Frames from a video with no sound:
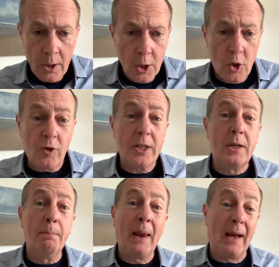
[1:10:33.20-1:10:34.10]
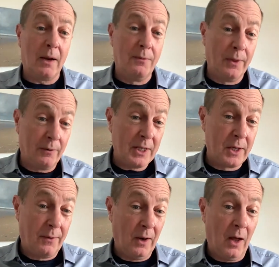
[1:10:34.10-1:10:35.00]
She dressed in black for the rest
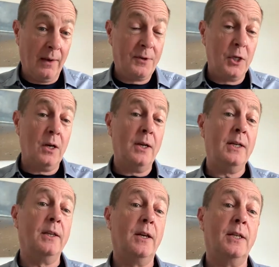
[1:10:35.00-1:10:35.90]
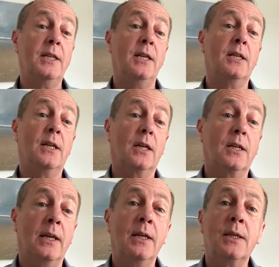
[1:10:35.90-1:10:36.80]
of her life. She died in the
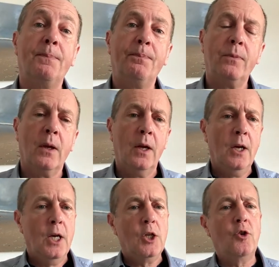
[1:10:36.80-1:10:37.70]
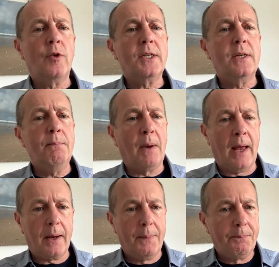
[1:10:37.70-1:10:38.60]
1960s. She dressed in
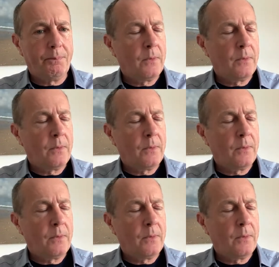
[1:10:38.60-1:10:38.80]
black.